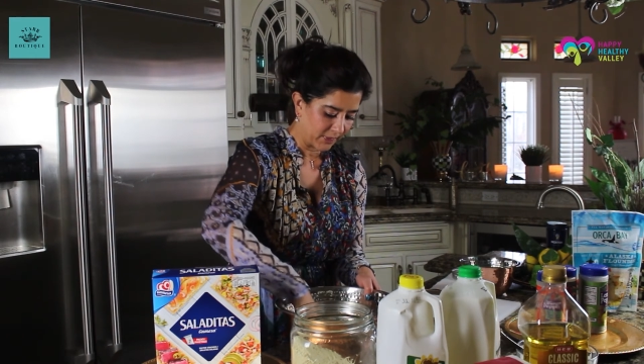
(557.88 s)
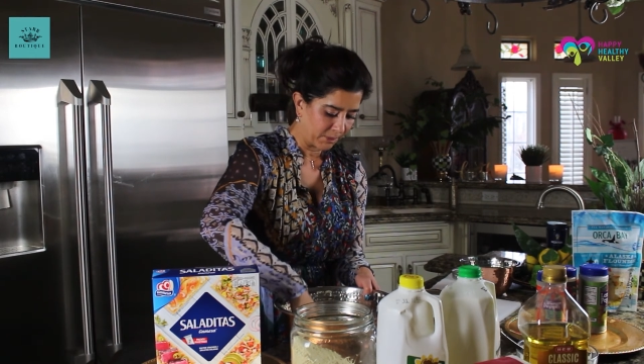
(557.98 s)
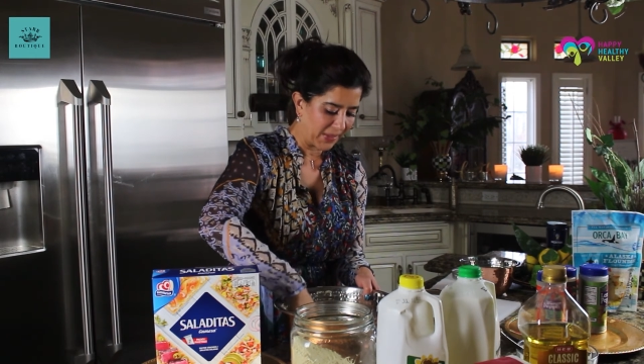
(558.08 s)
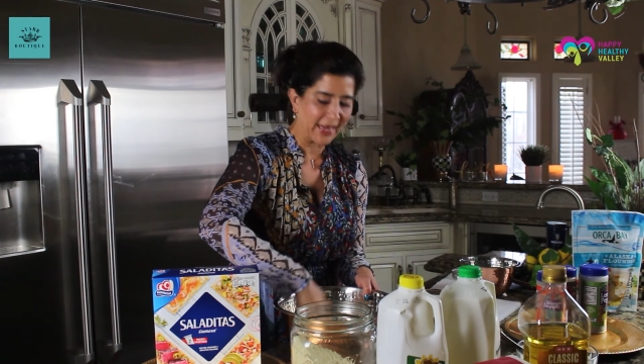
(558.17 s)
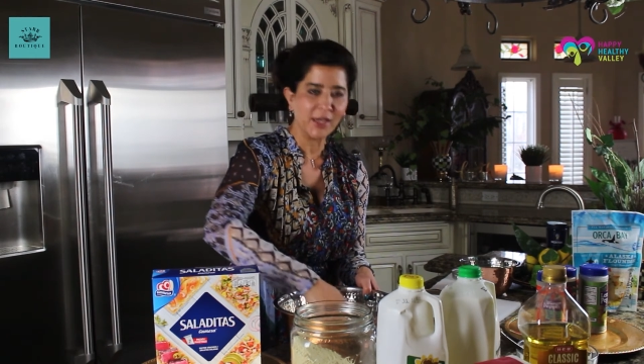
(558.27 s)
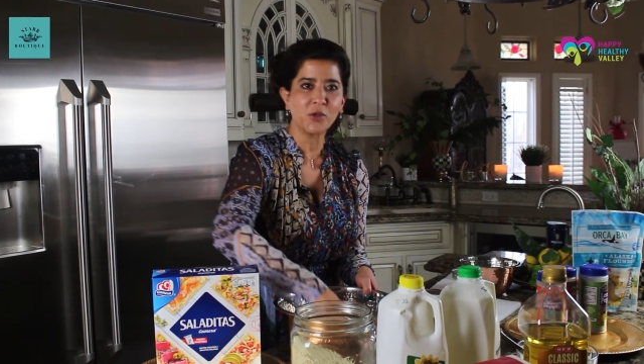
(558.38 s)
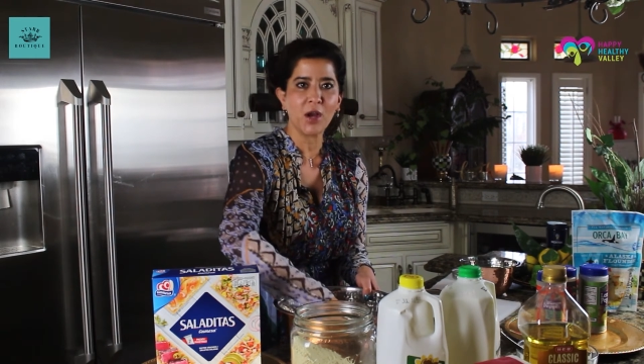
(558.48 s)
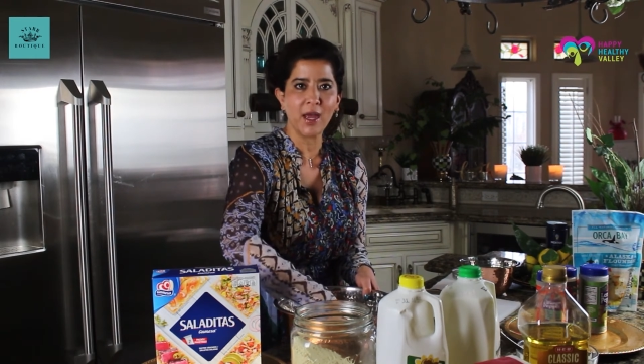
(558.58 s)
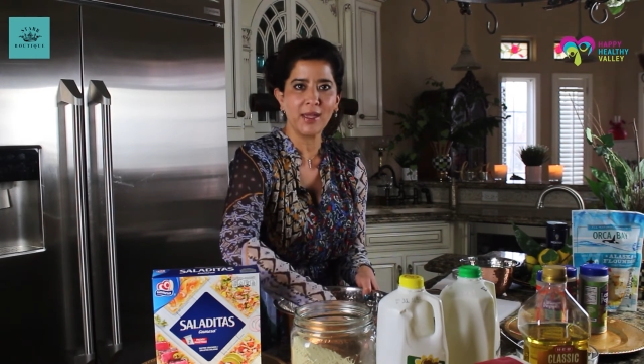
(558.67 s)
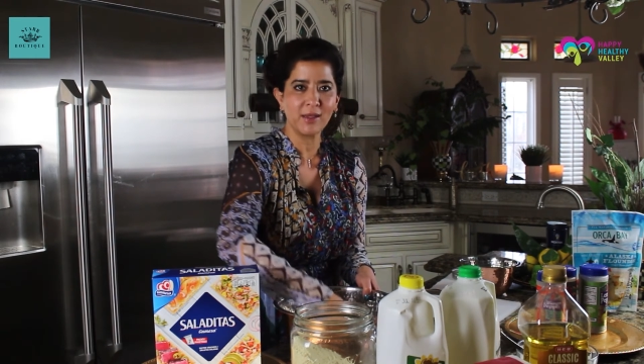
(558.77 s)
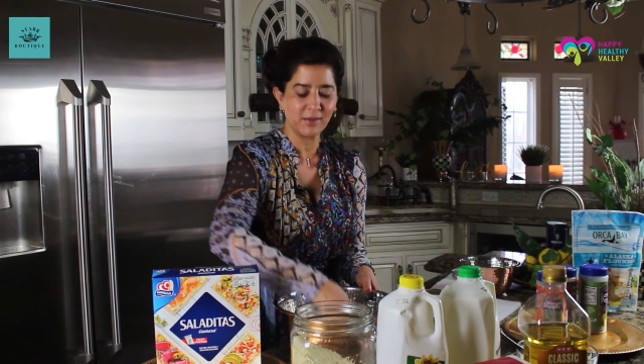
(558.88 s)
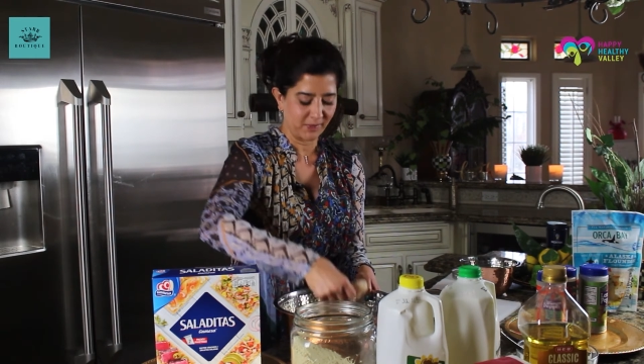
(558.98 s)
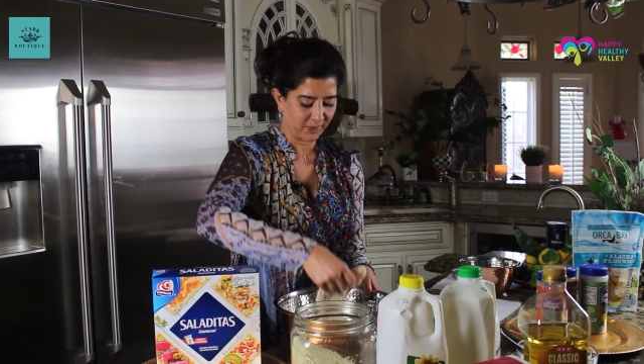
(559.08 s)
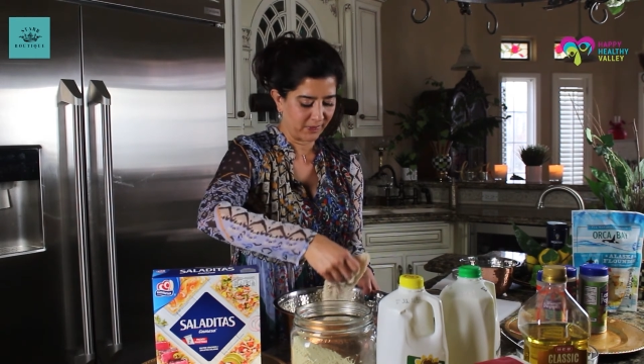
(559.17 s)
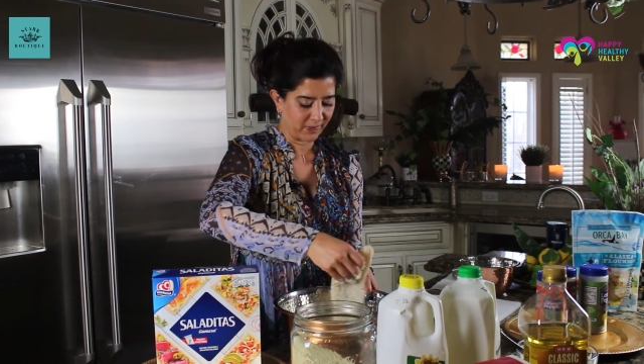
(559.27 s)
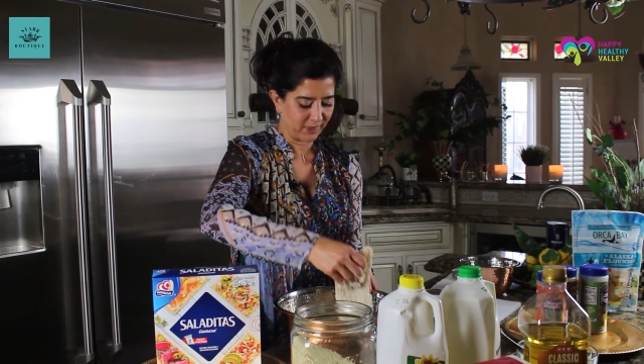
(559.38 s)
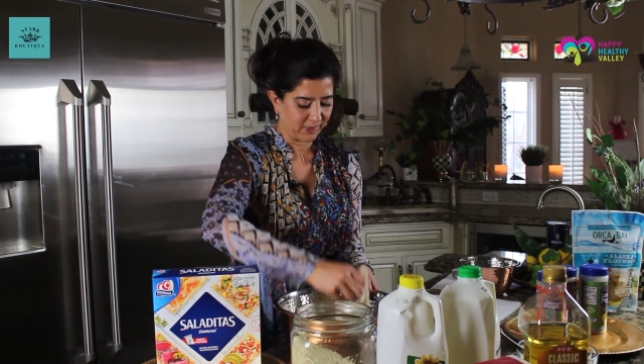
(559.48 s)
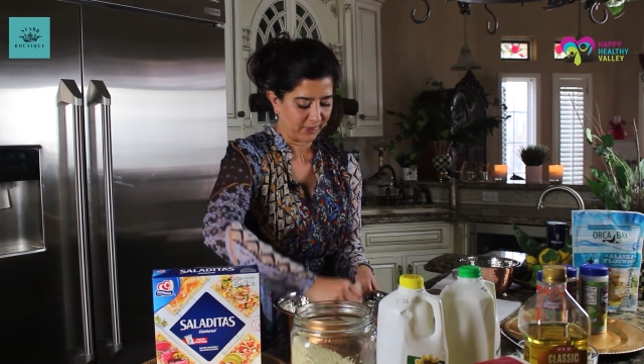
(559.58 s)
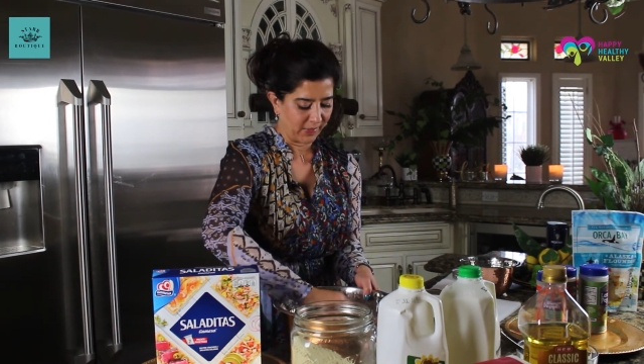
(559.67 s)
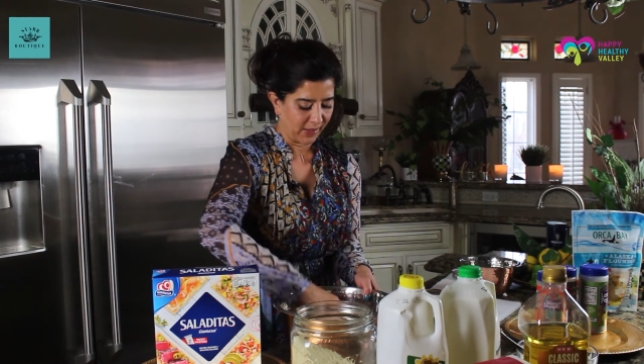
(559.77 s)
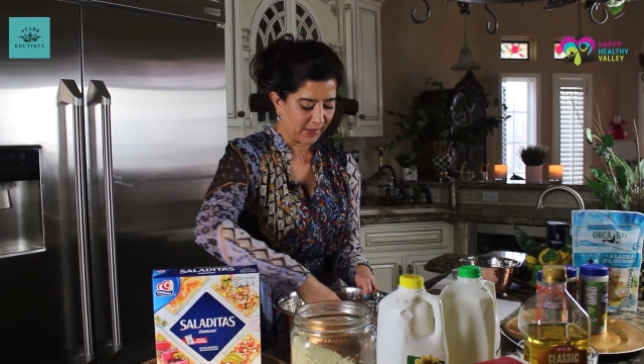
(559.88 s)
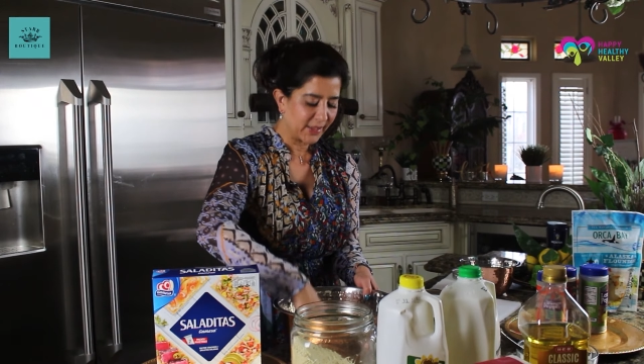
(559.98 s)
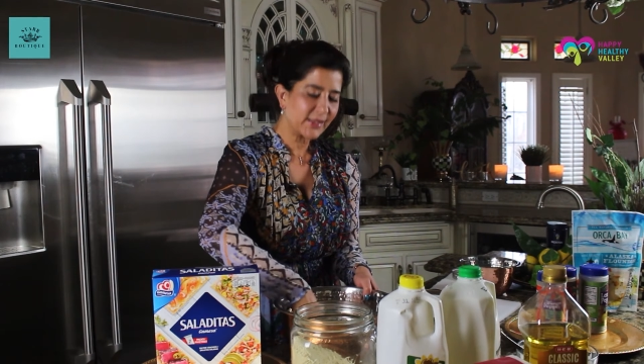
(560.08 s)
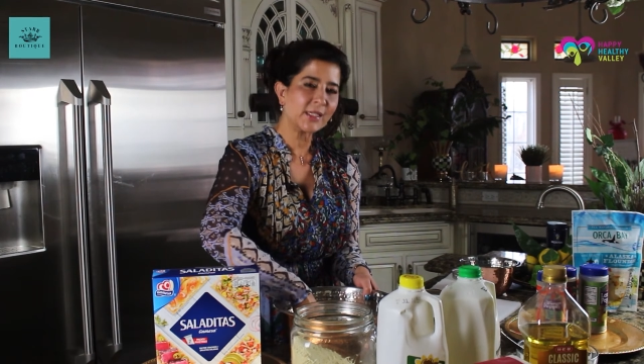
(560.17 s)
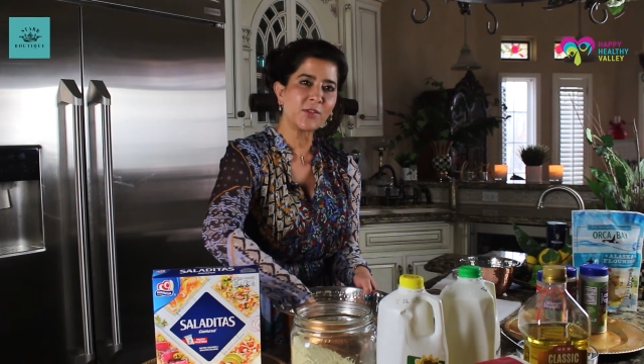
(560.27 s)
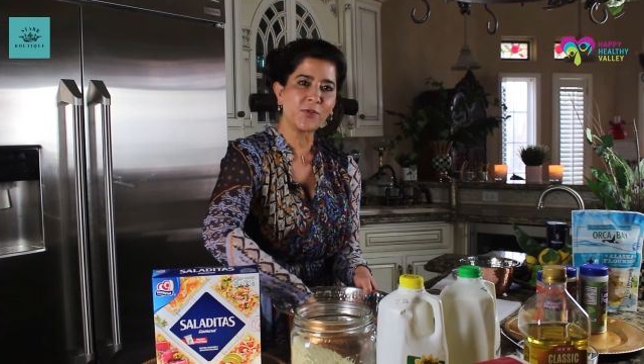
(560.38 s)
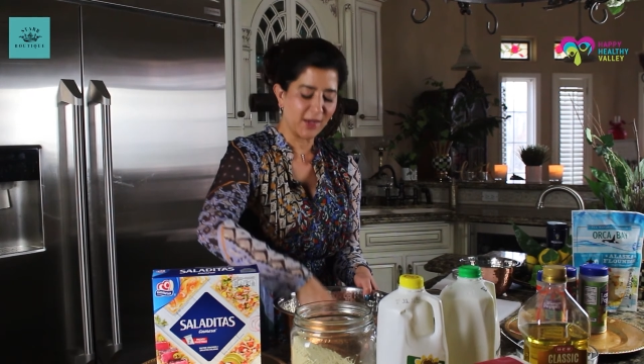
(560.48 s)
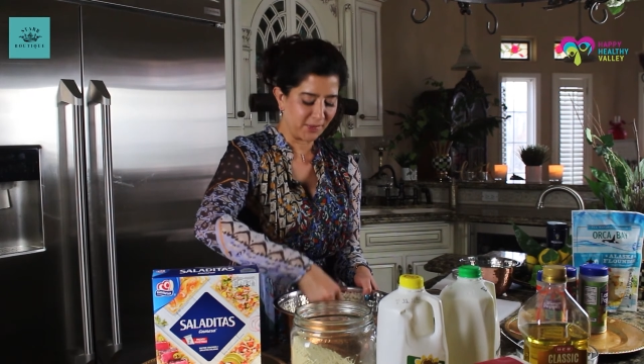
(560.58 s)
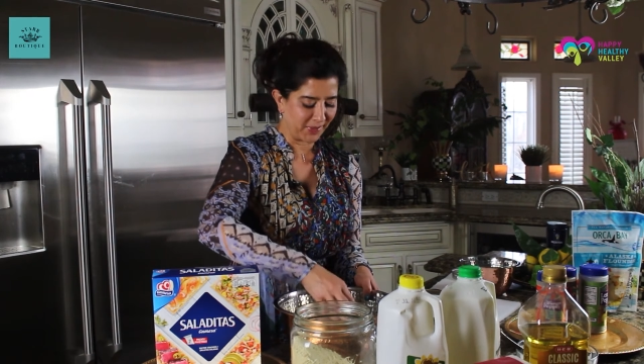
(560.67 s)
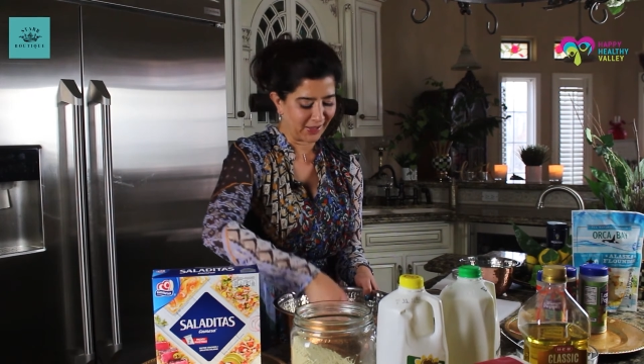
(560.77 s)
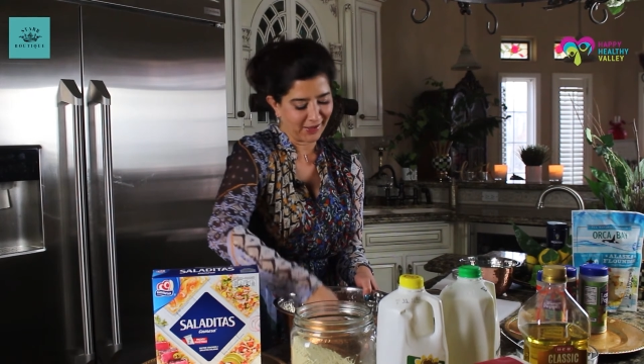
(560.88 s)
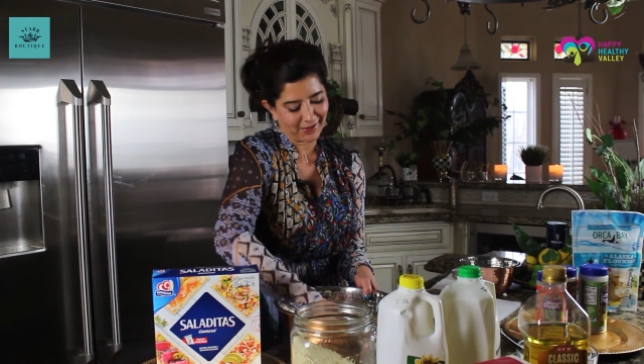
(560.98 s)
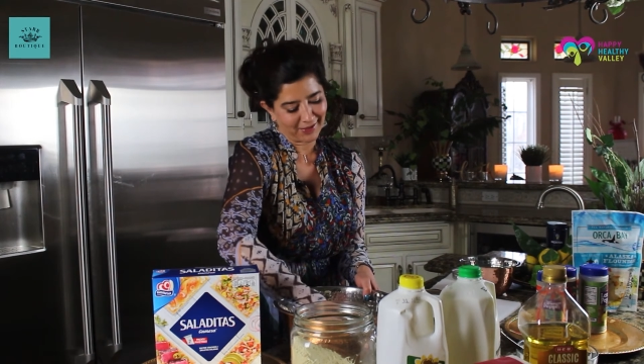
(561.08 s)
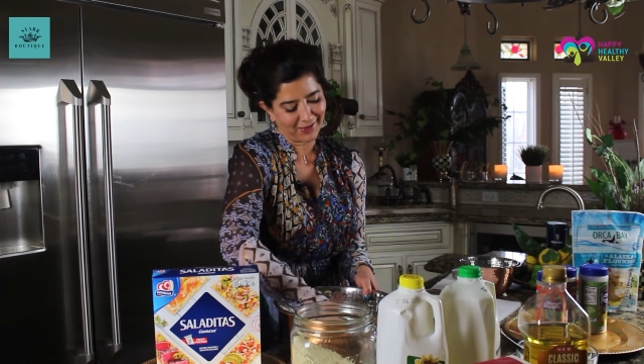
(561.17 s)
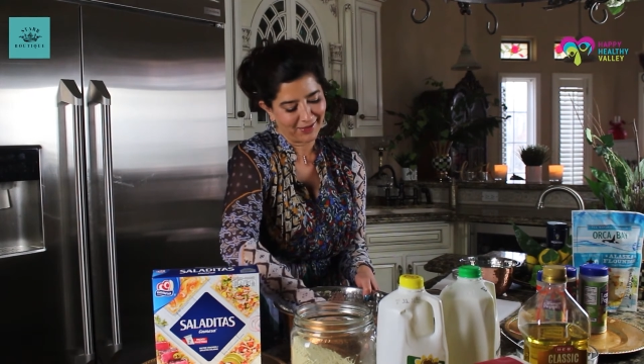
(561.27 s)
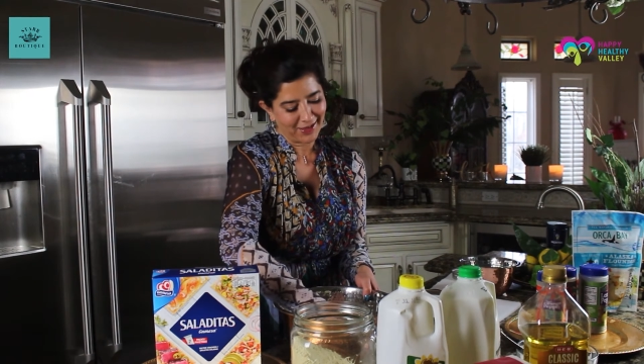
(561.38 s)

pat it dry. And this is fun because